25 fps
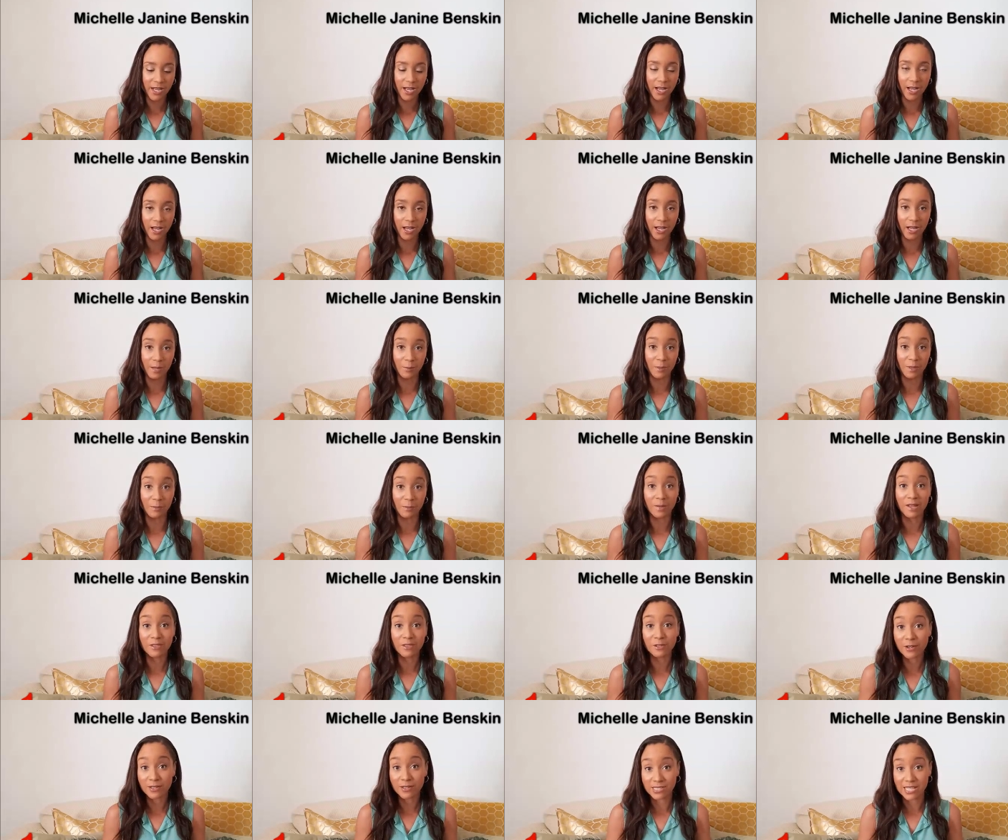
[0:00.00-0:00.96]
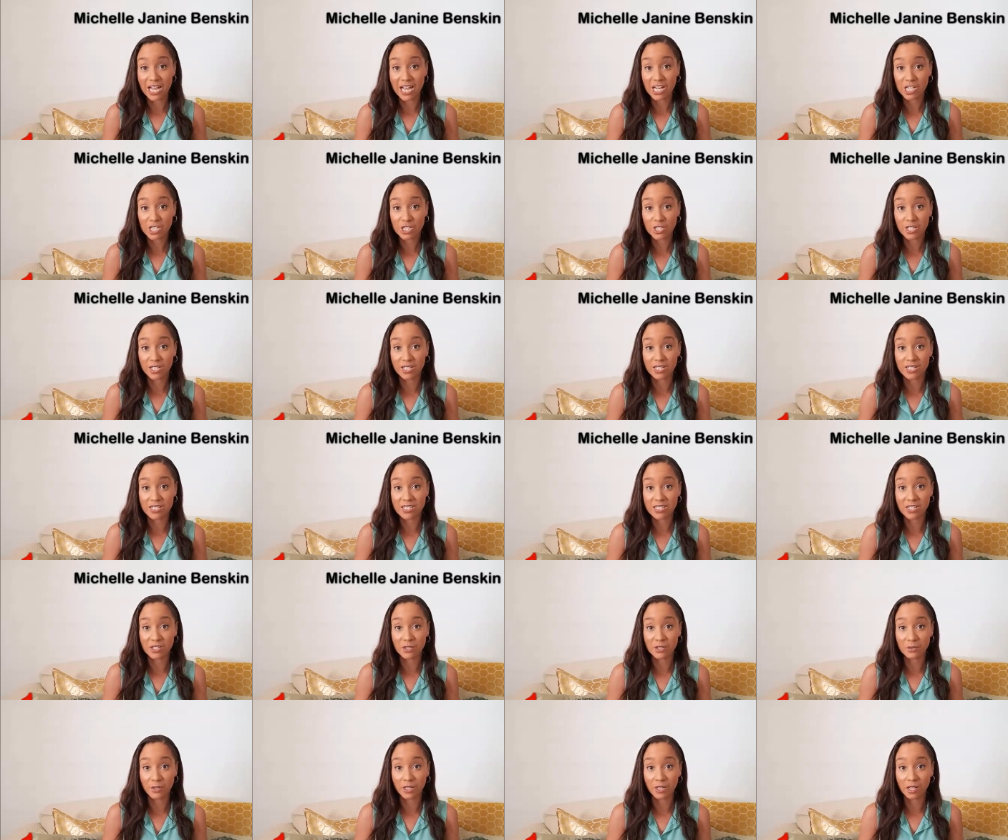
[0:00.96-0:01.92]
Uh, my mother is actually
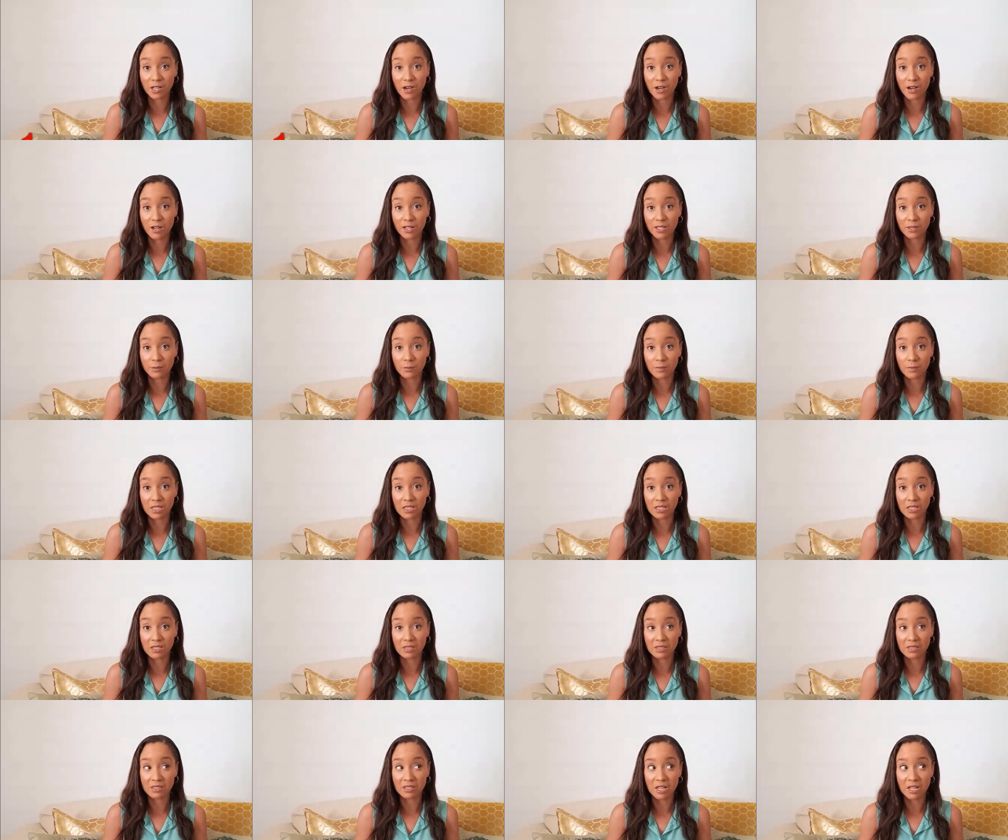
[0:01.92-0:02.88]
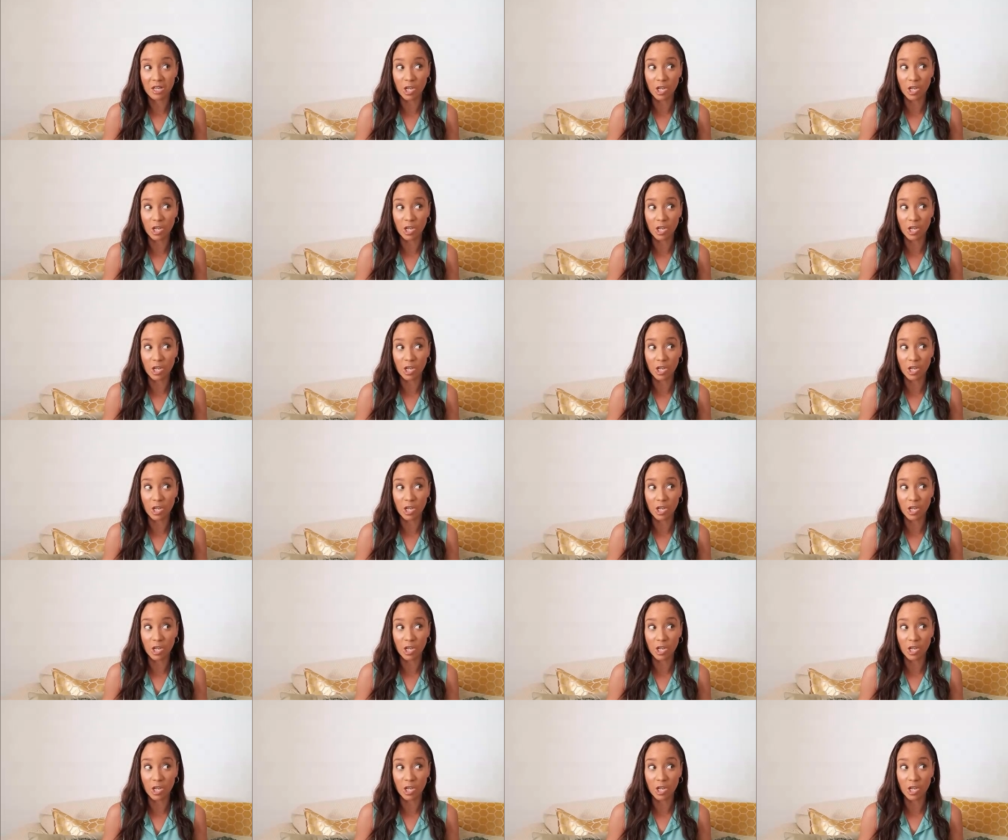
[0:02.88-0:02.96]
considering calling me